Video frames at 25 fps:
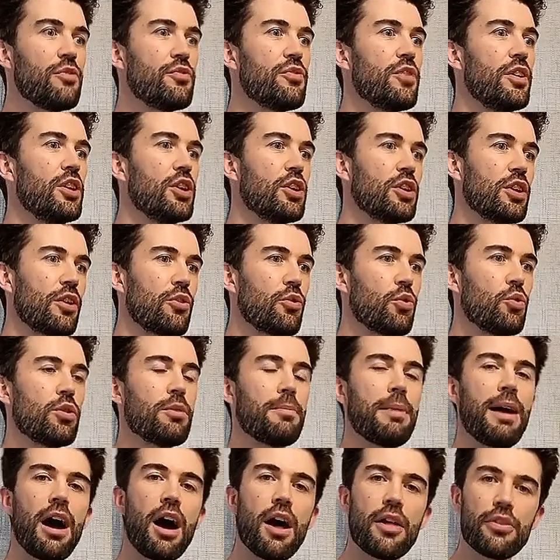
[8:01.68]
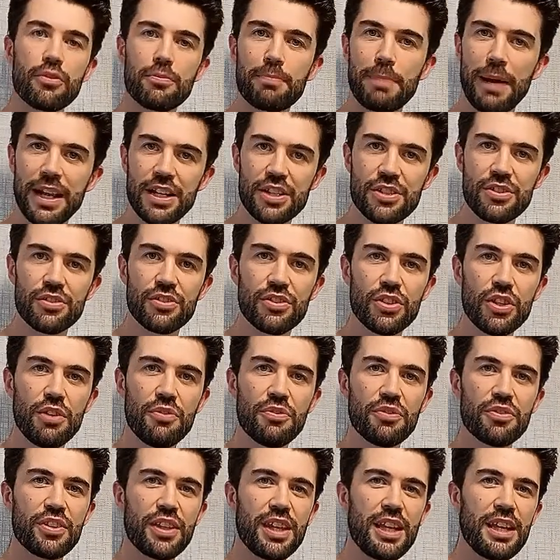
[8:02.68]
and you're going to talk about other patients you've
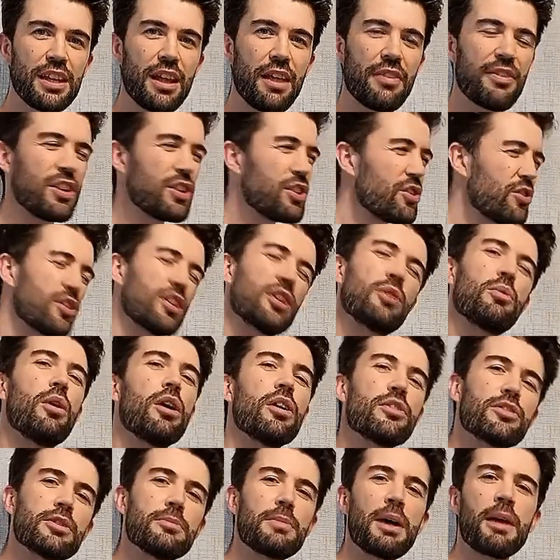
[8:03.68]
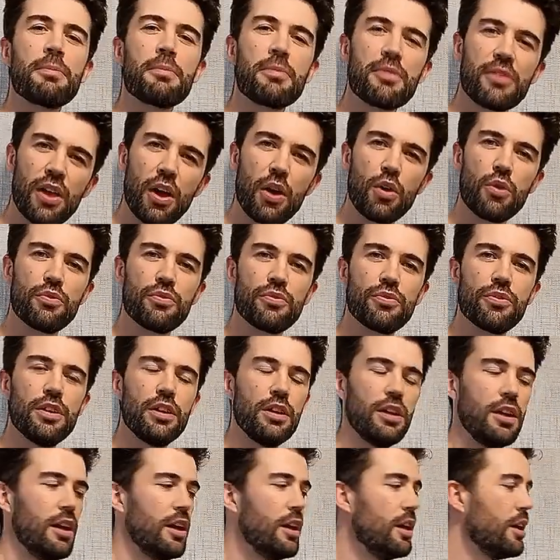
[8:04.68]
seen, and they're just going to ask about themselves.
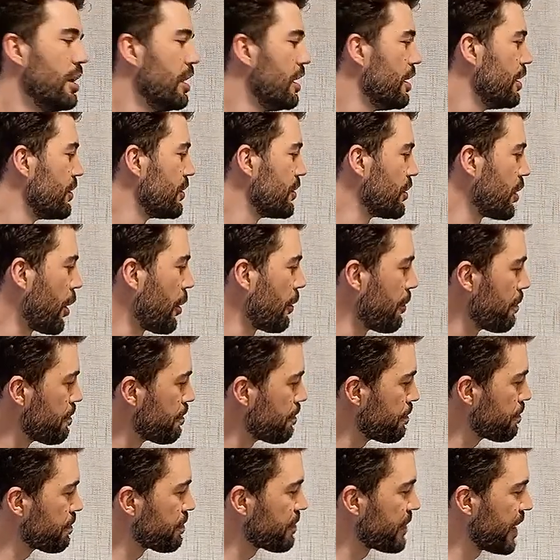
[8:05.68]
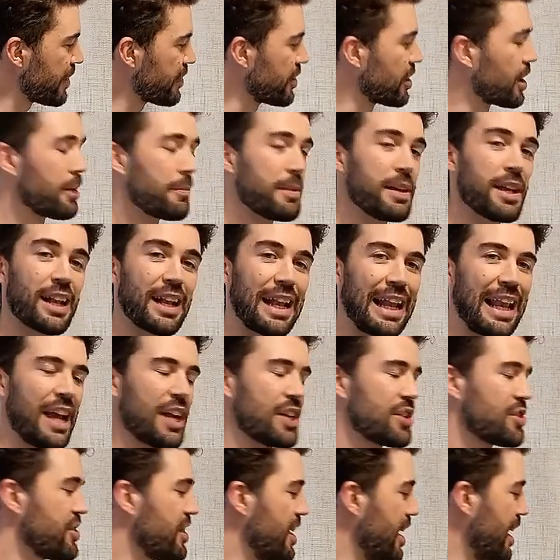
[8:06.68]
So there's going to be a
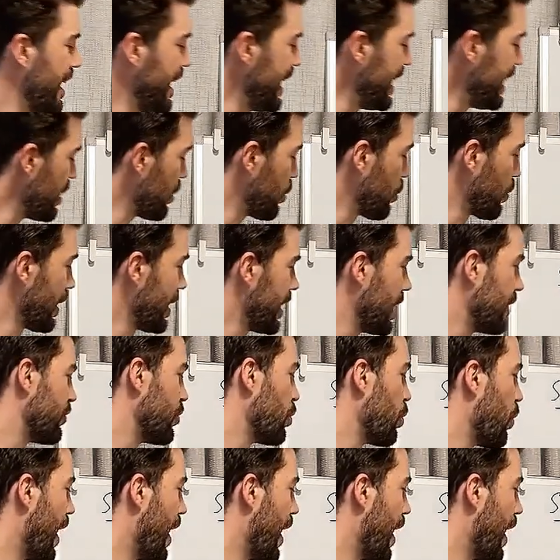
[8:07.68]
clash there. Equally, if you're